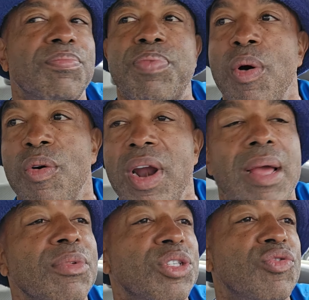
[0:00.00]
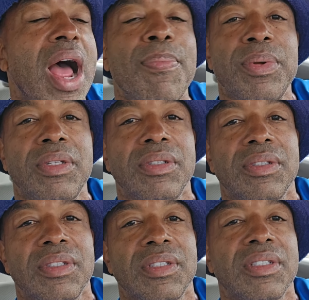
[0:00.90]
program is dropping.
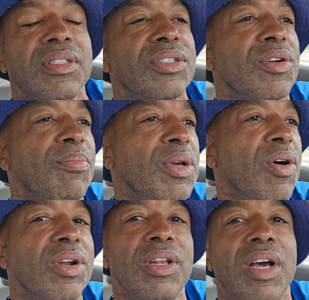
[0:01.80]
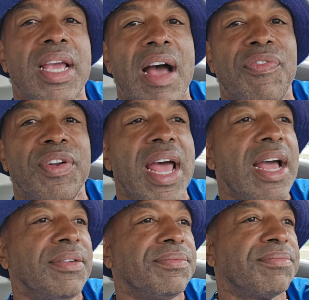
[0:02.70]
So be on the lookout for that.
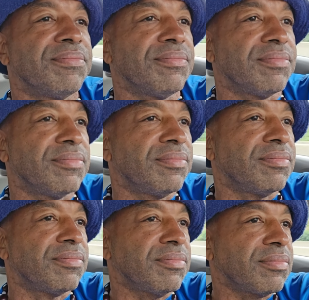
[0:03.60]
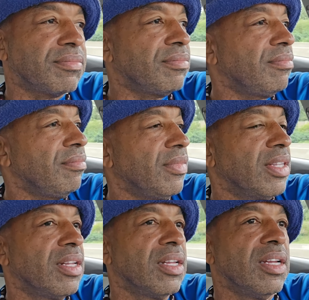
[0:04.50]

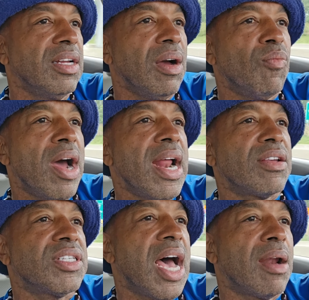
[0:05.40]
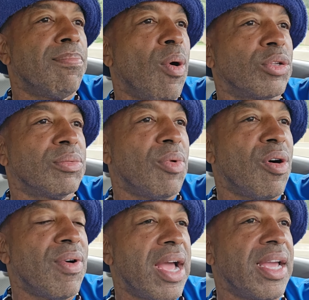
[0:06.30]
I'm right outside of
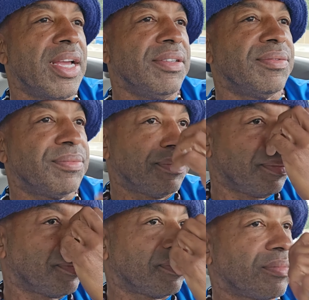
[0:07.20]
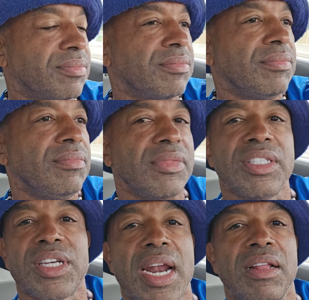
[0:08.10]
Baltimore right here.
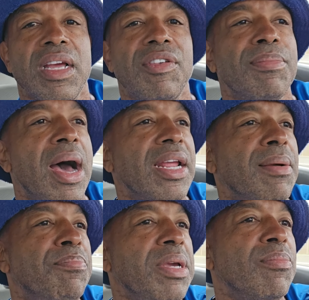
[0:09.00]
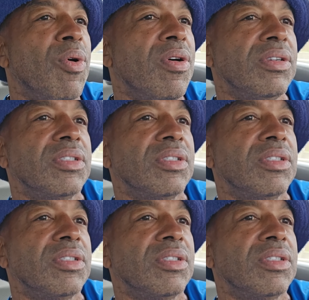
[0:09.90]
Shout out to everybody in BMO.